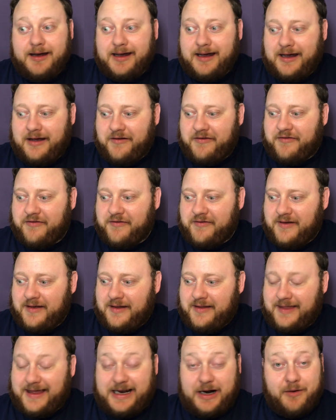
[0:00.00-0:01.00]
if
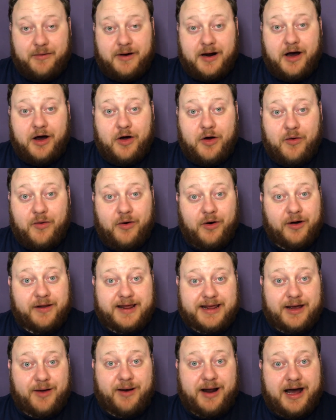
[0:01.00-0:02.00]
they don't know or
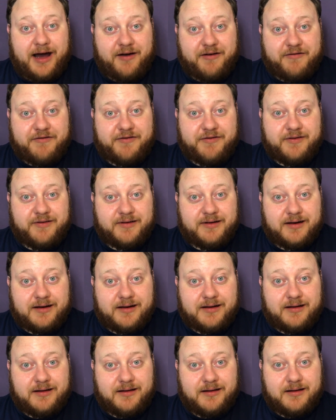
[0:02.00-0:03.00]
they don't have
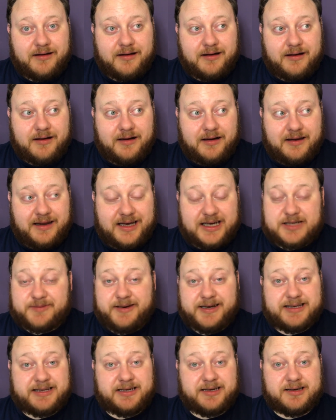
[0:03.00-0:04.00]
the
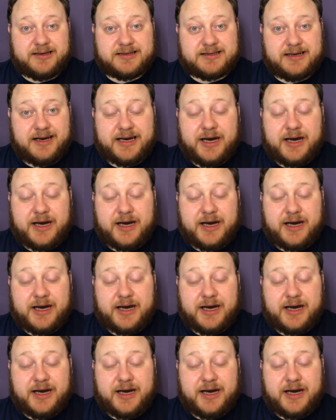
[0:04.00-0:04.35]
expected answer.